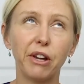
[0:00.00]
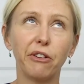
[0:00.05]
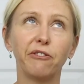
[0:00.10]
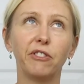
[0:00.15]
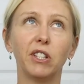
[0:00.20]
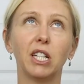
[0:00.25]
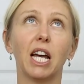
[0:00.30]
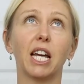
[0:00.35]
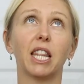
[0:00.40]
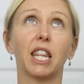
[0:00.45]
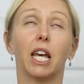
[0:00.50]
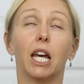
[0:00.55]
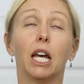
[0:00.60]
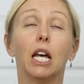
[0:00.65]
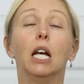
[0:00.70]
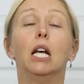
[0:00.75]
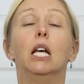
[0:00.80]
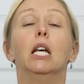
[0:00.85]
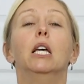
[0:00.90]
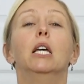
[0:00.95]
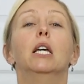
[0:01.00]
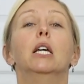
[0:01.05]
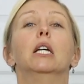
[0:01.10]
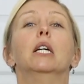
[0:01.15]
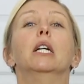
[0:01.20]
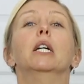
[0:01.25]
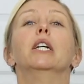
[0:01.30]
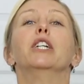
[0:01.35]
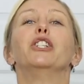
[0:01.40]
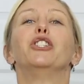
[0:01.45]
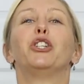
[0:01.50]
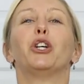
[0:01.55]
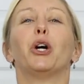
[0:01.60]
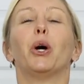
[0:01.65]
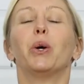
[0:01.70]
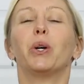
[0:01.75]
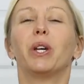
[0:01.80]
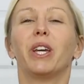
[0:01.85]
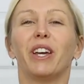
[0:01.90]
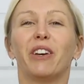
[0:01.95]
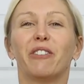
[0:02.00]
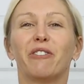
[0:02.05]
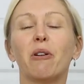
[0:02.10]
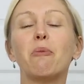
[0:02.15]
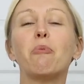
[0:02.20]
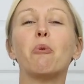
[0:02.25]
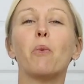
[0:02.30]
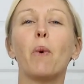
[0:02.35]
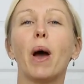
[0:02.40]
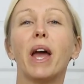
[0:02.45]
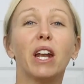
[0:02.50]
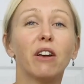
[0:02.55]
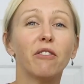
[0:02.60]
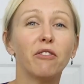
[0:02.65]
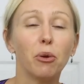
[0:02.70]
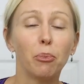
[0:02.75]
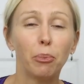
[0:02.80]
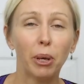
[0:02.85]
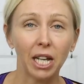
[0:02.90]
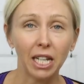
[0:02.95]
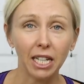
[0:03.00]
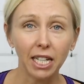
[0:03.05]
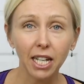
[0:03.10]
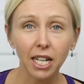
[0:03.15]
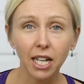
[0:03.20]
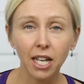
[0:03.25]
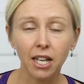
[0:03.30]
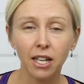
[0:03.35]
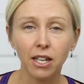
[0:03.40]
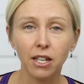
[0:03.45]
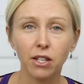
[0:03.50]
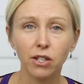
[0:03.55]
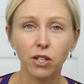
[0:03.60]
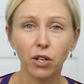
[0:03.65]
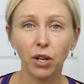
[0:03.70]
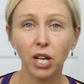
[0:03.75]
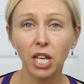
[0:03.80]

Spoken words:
They'll feel like they're choking from the weight of the belly. So